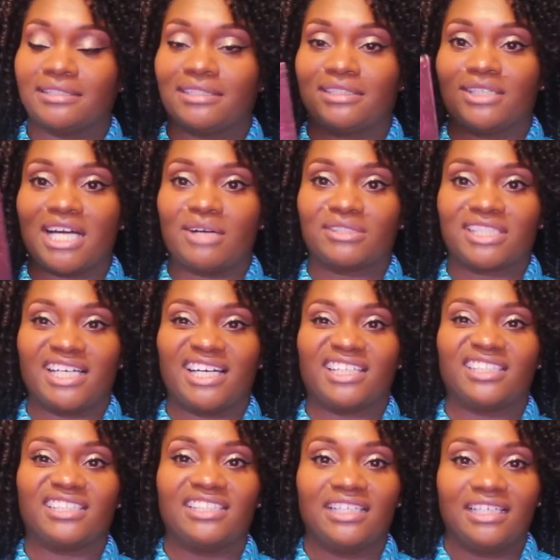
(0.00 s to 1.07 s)
And so I was
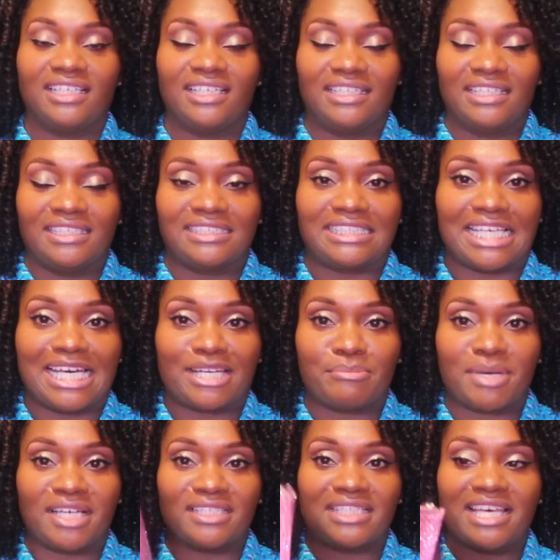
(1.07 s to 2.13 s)
kind of sad
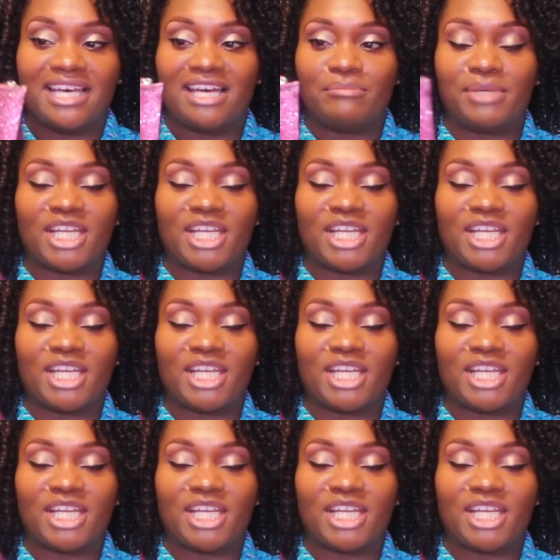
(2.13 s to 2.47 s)
about that.